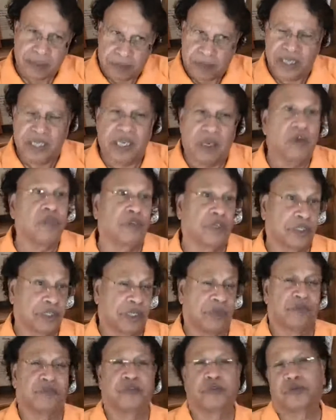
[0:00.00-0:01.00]
depending on
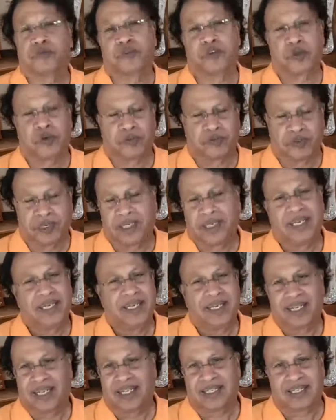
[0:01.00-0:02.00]
if you have a
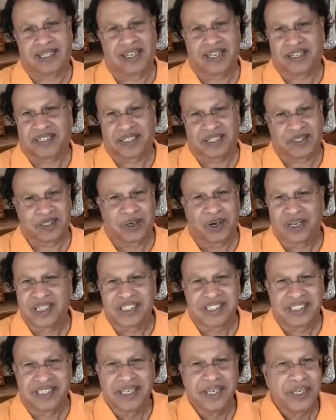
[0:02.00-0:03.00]
healthcare
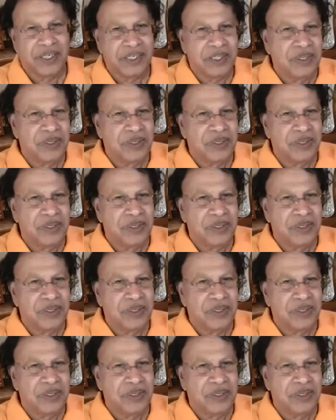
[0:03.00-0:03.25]
technology,